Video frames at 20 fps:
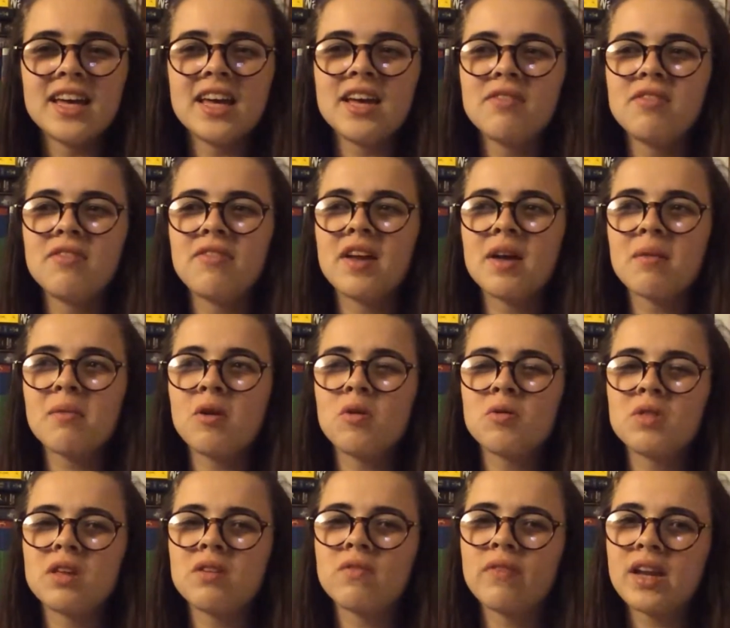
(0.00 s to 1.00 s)
if you think about
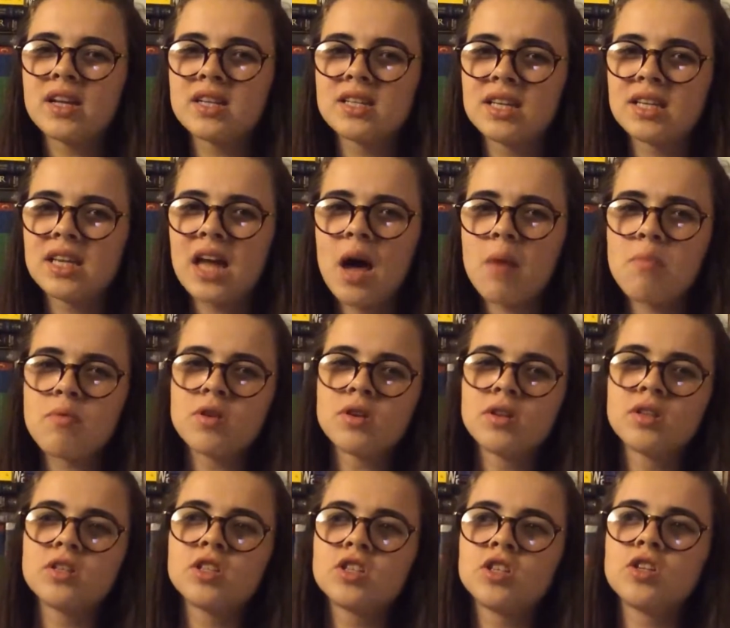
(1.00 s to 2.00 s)
all the events that's
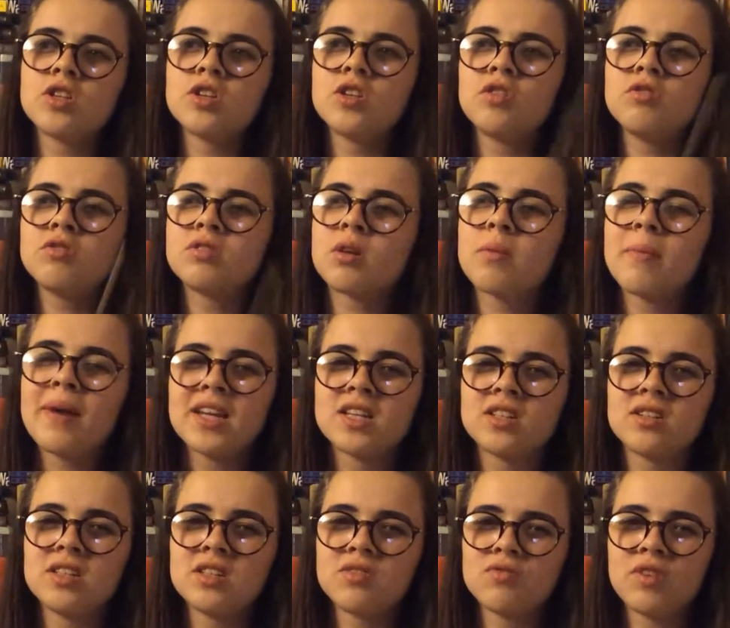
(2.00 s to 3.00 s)
happened, Newt
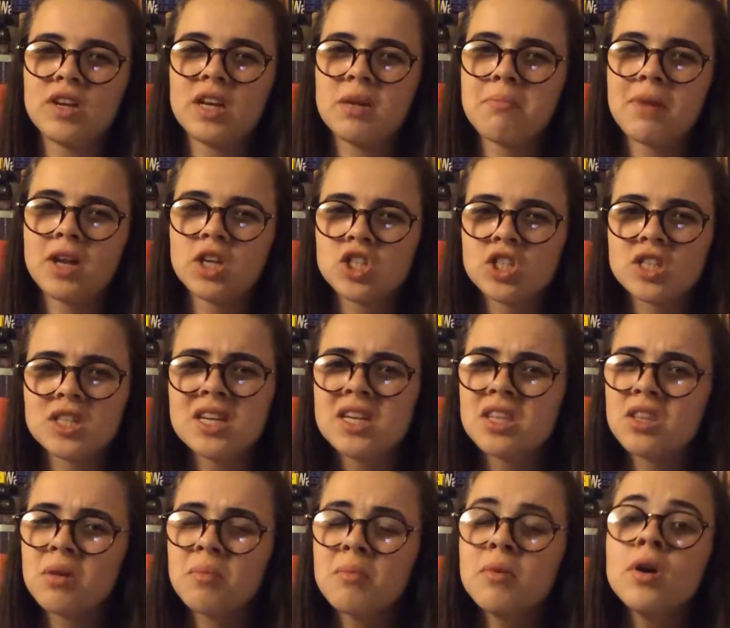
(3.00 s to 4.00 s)
Scamander isn't really mentioned
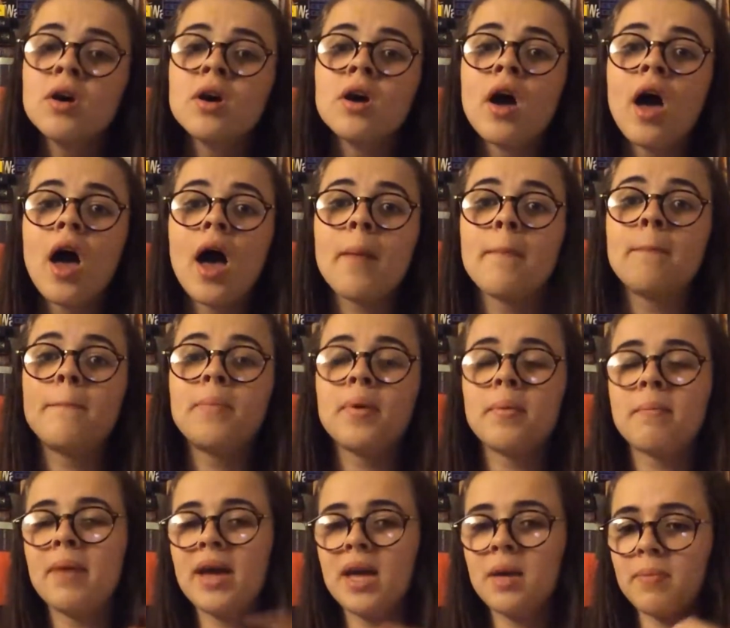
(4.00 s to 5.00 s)
in them.
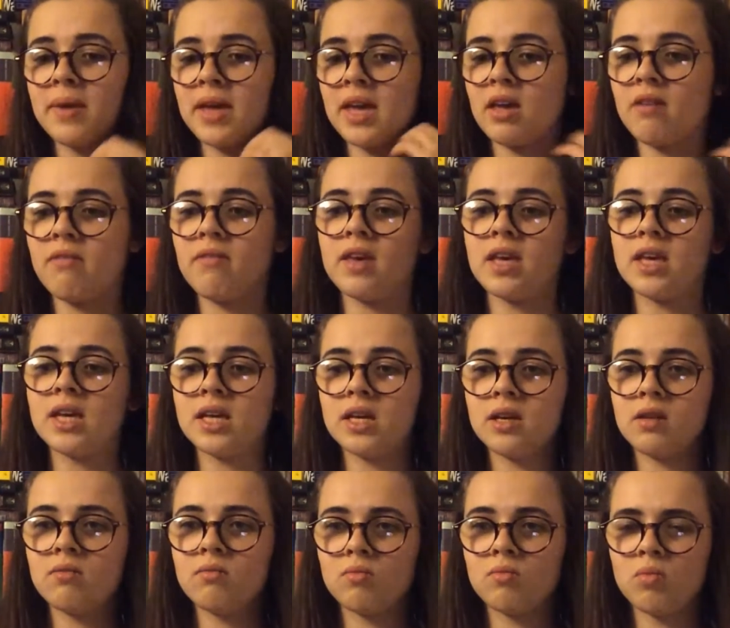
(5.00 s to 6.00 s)
But maybe if
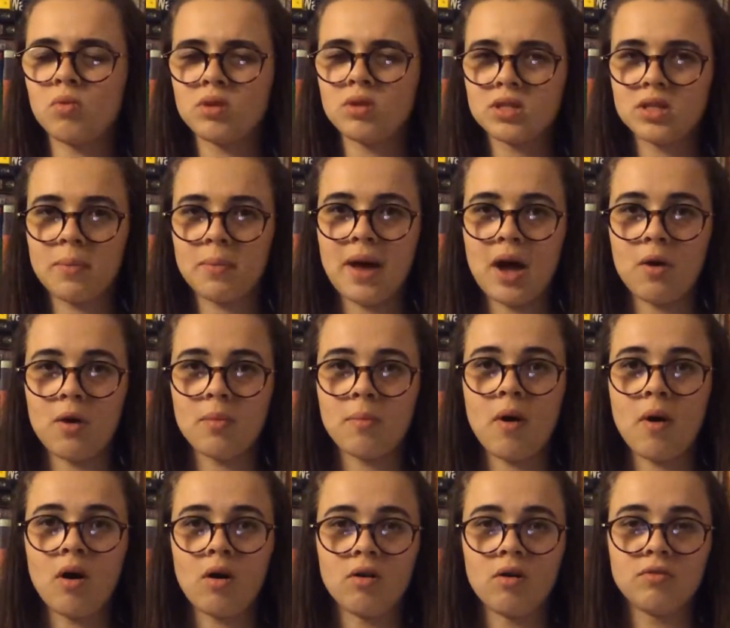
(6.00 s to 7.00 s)
he was somehow
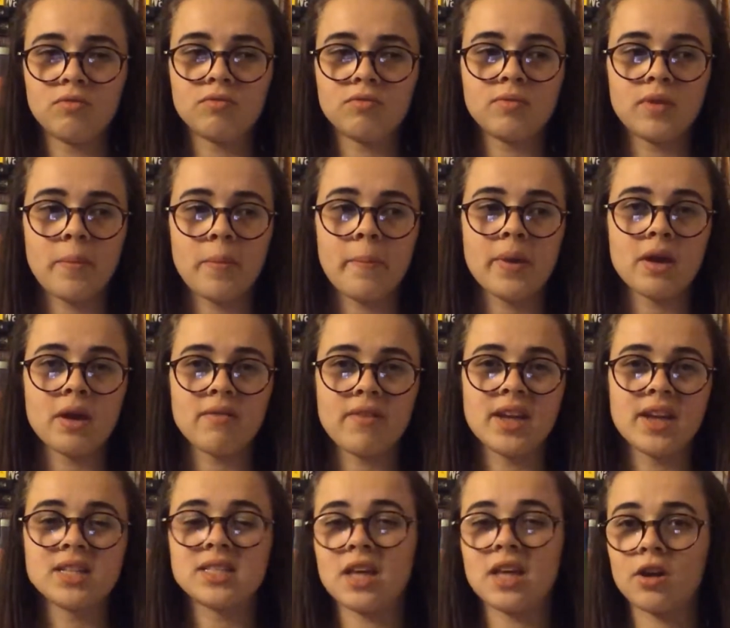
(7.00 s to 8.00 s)
part of like big
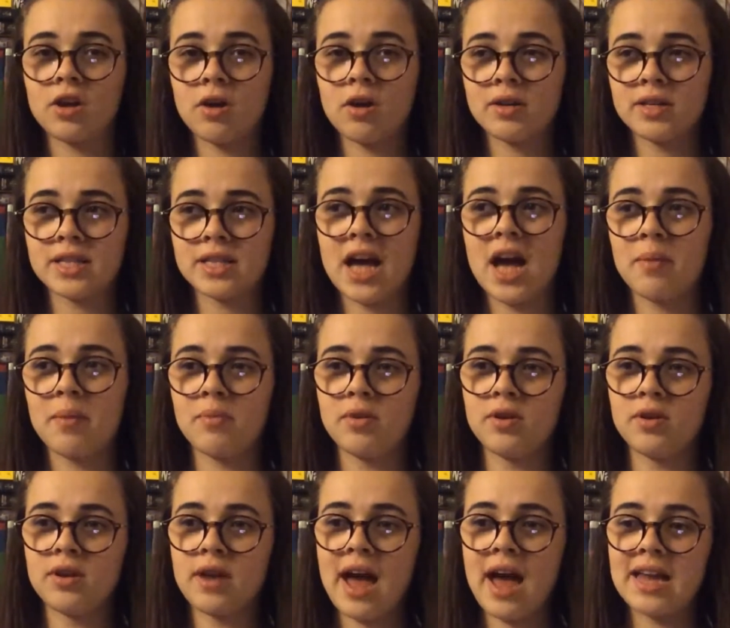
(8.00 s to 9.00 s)
events that are going to
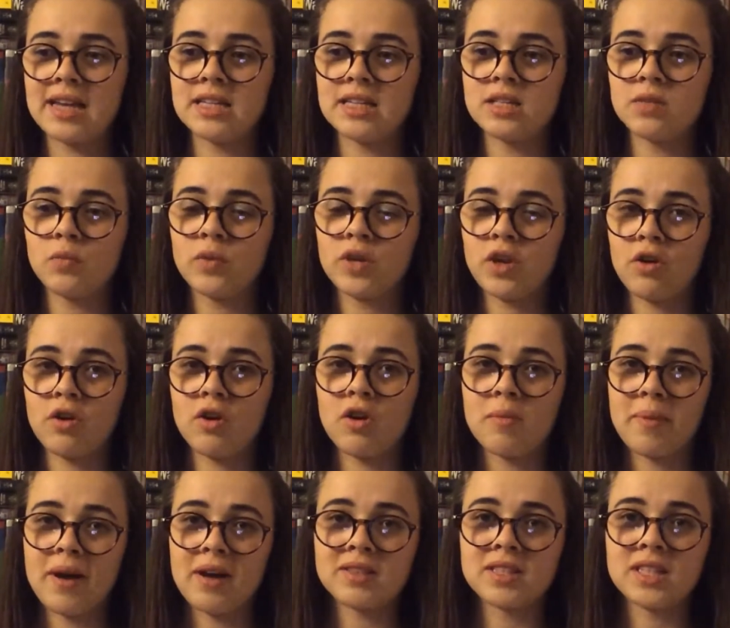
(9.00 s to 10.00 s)
happen and we don't know
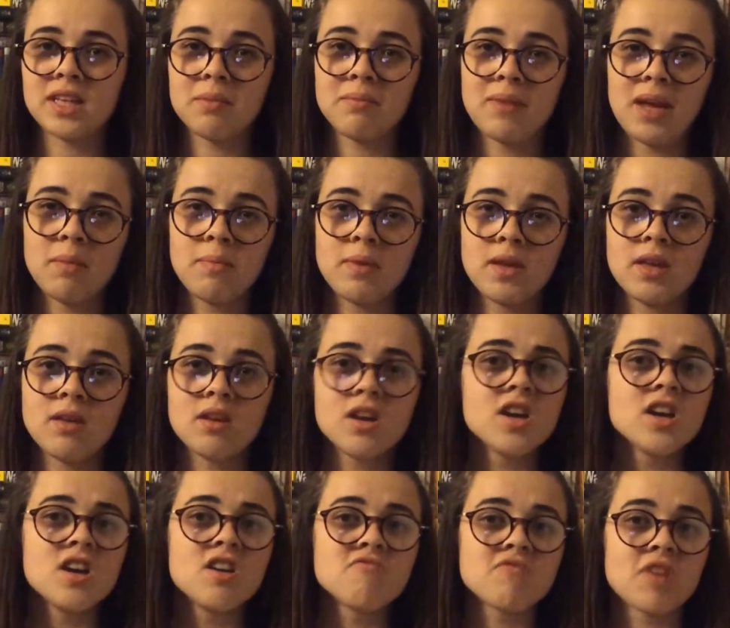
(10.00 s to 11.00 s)
about it, maybe
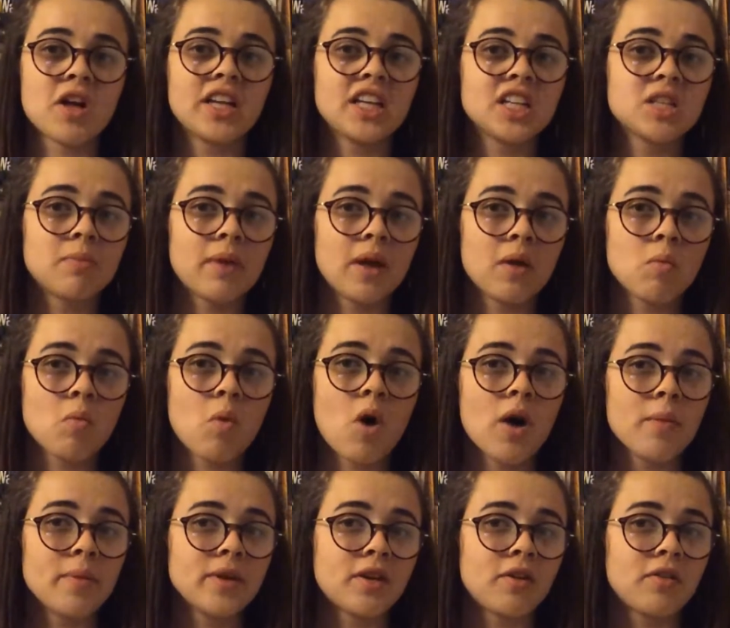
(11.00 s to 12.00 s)
that'll explain
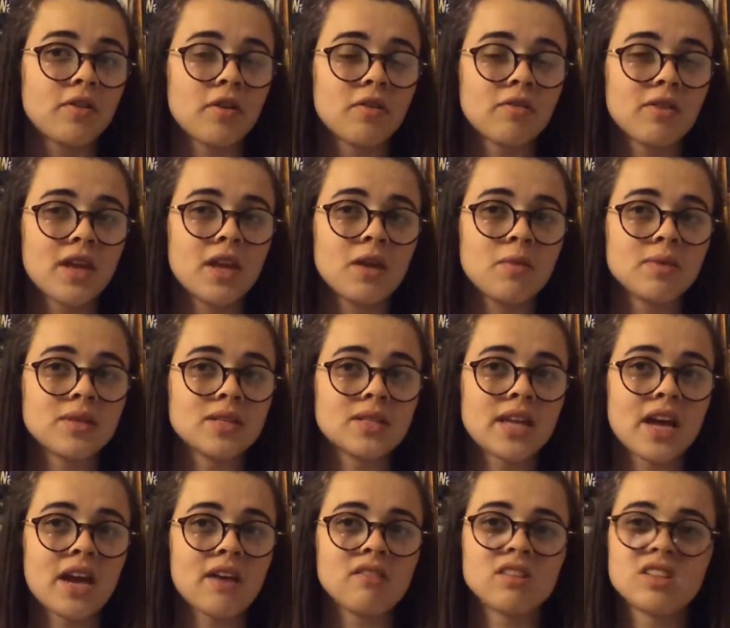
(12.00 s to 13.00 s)
why we don't know that he was
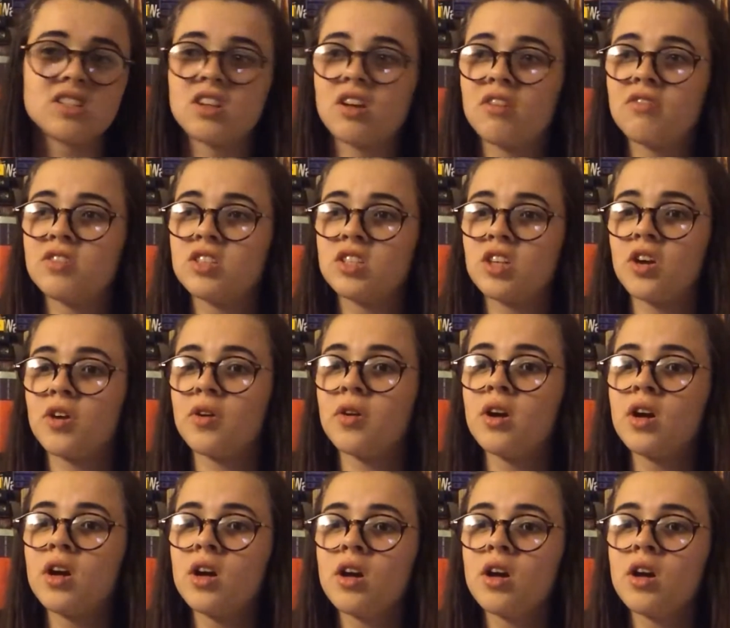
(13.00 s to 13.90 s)
there and stuff. So